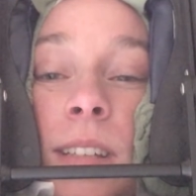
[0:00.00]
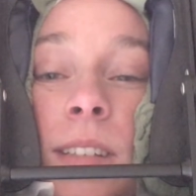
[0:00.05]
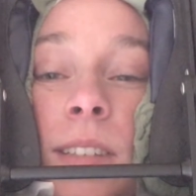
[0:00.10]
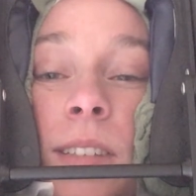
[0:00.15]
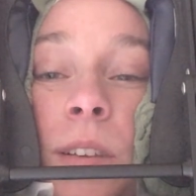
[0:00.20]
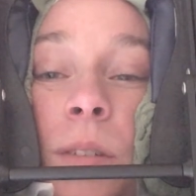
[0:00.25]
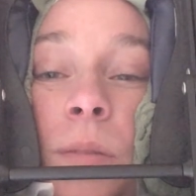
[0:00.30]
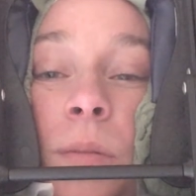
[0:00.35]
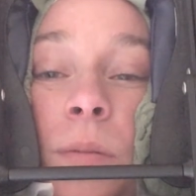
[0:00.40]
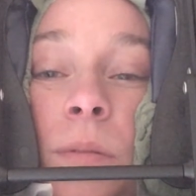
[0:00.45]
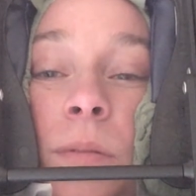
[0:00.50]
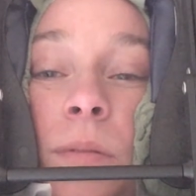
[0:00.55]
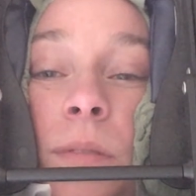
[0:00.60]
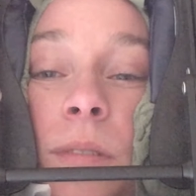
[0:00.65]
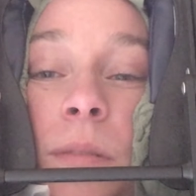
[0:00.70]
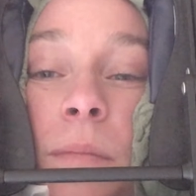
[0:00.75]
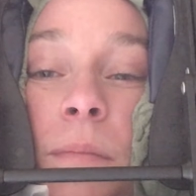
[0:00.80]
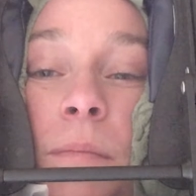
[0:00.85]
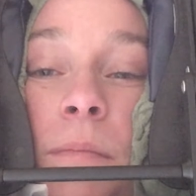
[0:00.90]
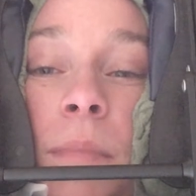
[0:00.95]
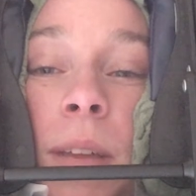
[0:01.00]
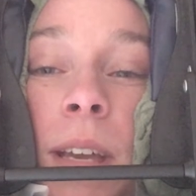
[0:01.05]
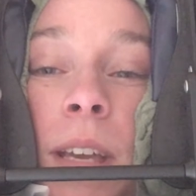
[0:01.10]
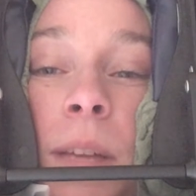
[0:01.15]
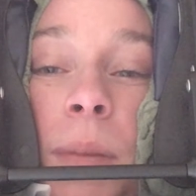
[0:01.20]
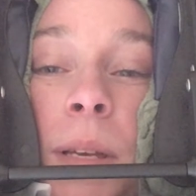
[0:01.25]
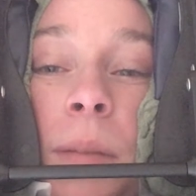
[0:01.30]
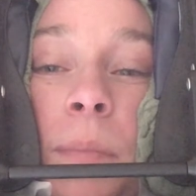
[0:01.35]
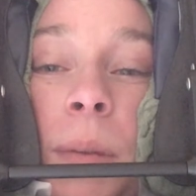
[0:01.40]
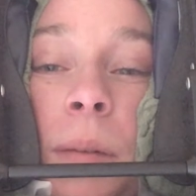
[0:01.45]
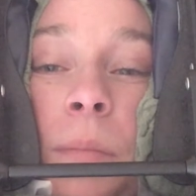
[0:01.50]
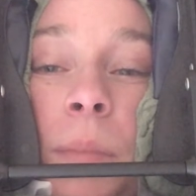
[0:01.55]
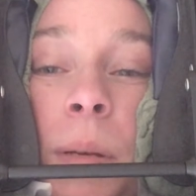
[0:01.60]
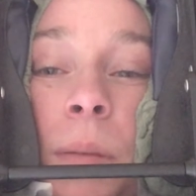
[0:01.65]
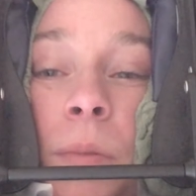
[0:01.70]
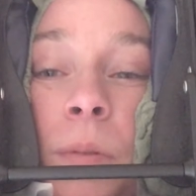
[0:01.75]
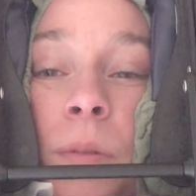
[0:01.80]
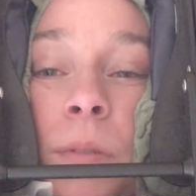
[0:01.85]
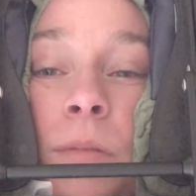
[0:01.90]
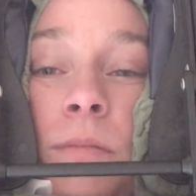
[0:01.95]
So maybe be a
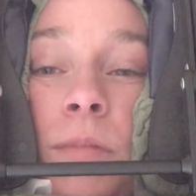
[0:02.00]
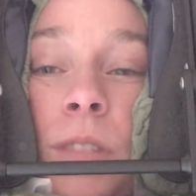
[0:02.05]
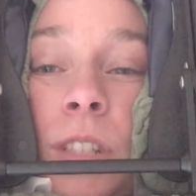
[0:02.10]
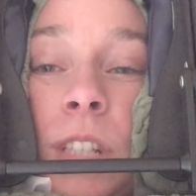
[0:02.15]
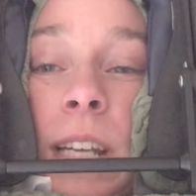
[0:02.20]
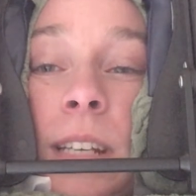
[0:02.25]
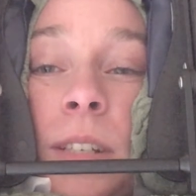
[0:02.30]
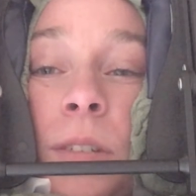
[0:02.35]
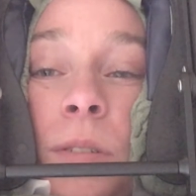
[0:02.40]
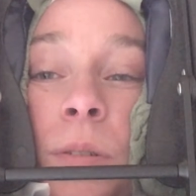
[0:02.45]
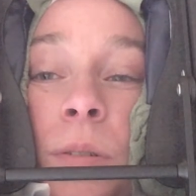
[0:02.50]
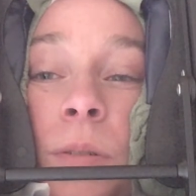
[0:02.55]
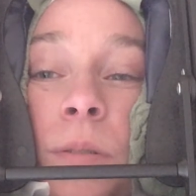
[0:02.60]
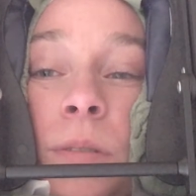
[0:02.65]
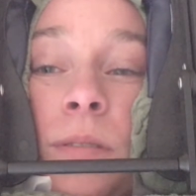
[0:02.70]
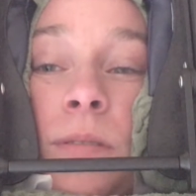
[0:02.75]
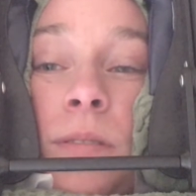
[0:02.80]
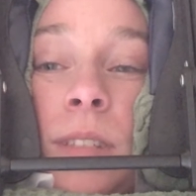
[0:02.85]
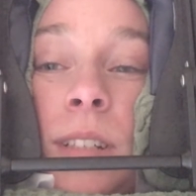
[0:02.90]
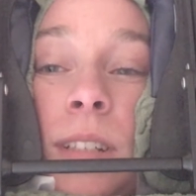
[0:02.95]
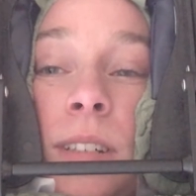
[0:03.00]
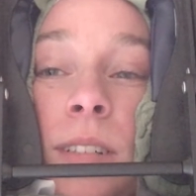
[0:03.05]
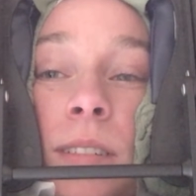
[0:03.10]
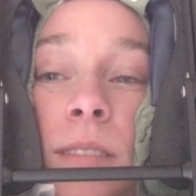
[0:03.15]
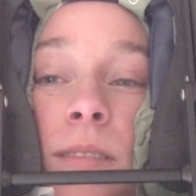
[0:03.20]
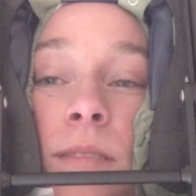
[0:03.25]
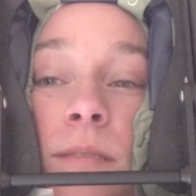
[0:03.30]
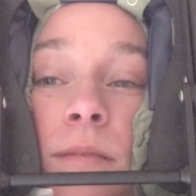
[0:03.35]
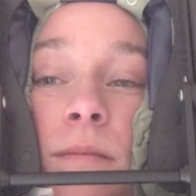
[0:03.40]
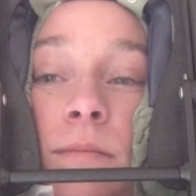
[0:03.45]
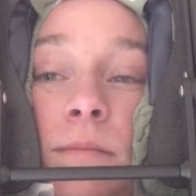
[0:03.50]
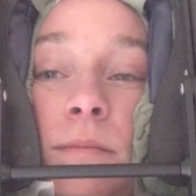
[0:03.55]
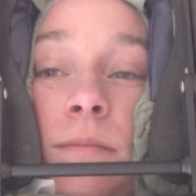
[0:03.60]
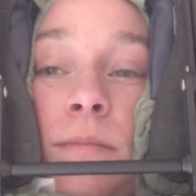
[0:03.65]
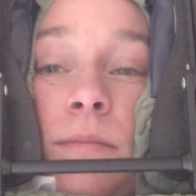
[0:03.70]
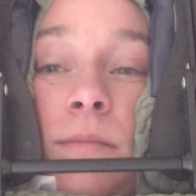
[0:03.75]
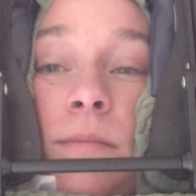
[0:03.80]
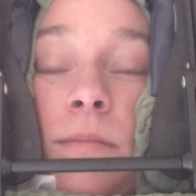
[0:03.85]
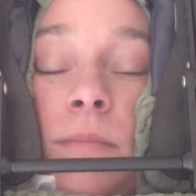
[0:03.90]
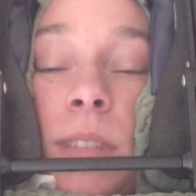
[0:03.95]
bit more gentle and,
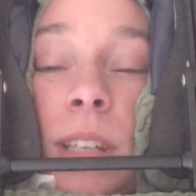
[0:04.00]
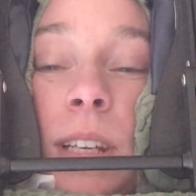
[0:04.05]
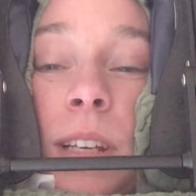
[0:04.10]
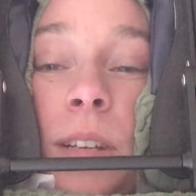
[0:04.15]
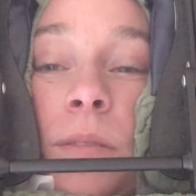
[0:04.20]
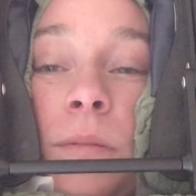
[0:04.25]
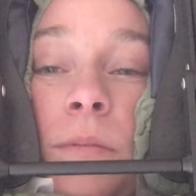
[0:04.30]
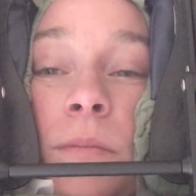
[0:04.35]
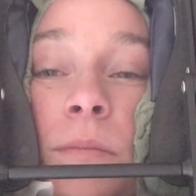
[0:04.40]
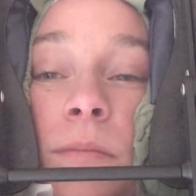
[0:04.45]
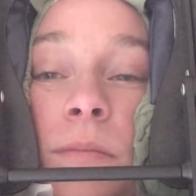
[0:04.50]
you know,